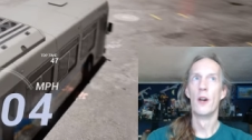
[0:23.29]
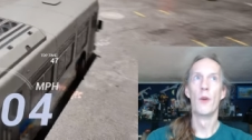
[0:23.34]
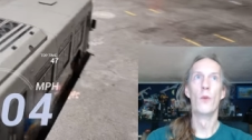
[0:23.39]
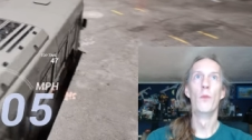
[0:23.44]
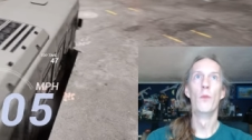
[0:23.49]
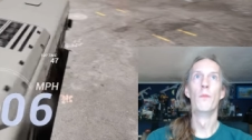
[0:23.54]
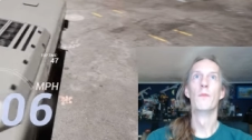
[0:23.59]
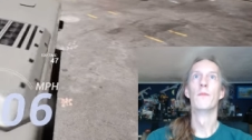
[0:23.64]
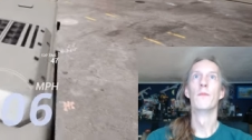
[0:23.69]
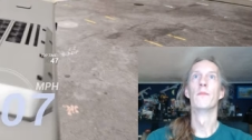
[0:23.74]

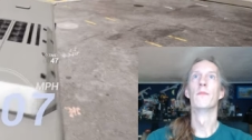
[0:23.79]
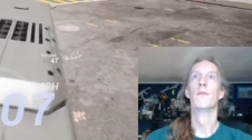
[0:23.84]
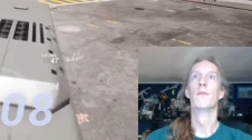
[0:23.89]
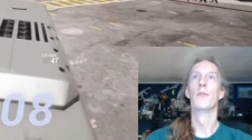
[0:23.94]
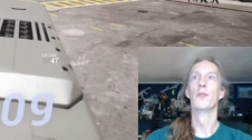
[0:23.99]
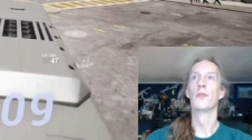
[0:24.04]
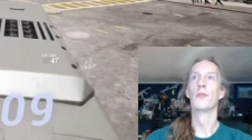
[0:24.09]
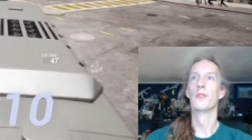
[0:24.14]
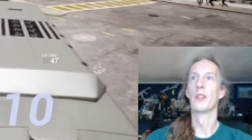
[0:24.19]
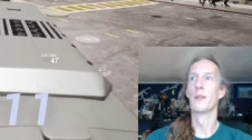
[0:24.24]
Oop,
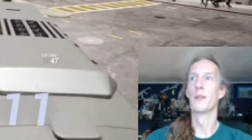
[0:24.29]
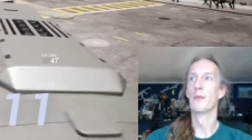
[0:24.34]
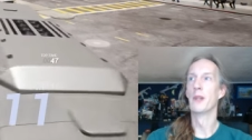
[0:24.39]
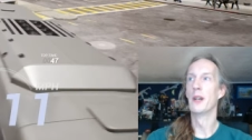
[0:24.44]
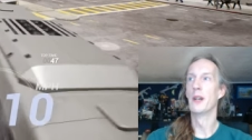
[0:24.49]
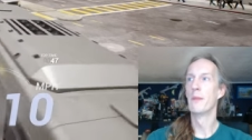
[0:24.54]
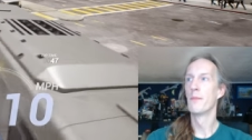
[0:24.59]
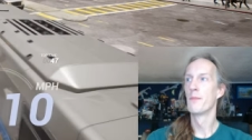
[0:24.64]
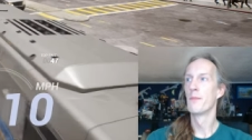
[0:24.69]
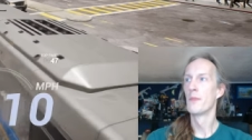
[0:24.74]
blew something
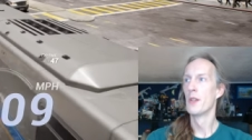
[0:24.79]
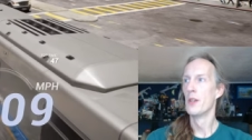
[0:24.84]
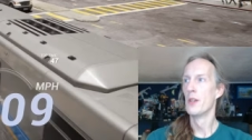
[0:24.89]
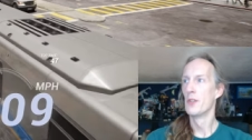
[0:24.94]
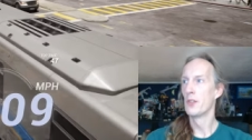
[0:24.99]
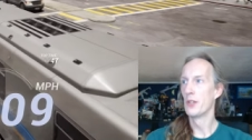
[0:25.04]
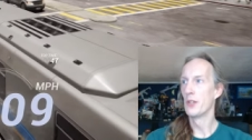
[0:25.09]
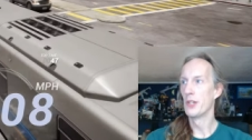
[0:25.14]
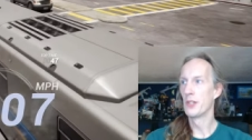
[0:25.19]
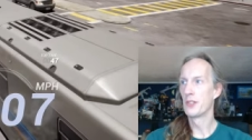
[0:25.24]
up.
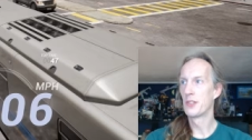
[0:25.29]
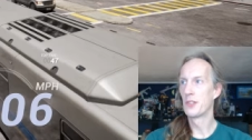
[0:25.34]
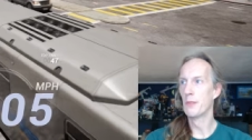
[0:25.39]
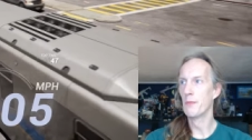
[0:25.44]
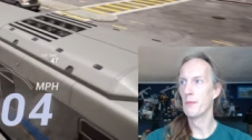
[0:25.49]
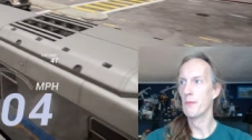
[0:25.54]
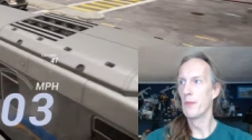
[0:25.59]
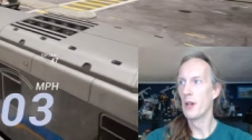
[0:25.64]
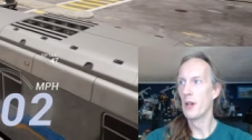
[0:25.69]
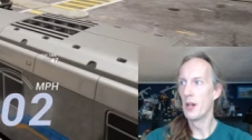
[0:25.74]
So here's
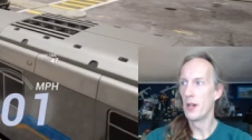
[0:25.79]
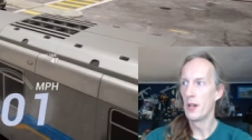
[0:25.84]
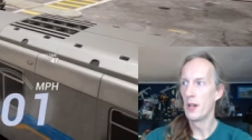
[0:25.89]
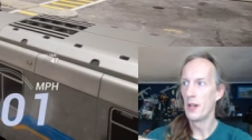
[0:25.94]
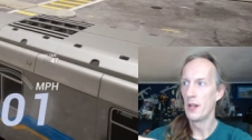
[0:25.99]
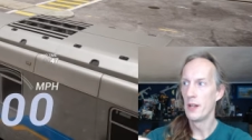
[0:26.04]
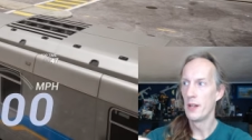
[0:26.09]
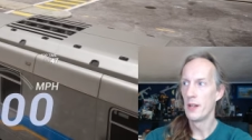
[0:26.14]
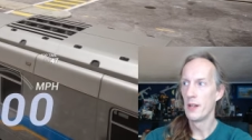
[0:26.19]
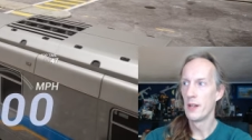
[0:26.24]
some,
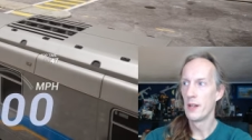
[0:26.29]
uh,